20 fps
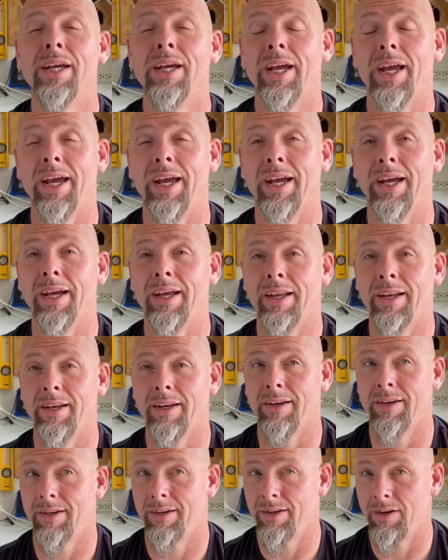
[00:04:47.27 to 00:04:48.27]

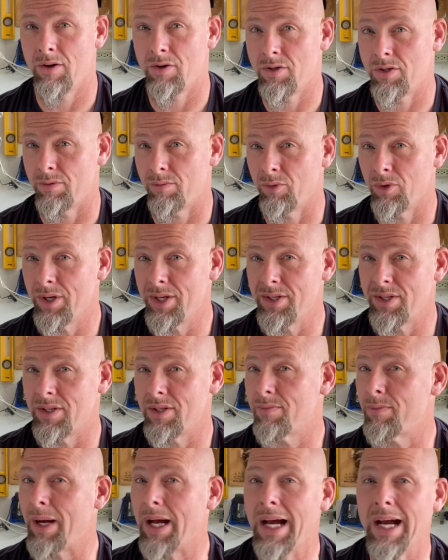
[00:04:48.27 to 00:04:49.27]
and there's some reasons
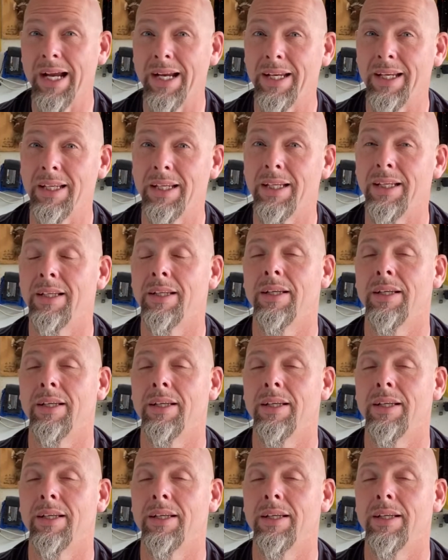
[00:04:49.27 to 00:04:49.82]
behind it,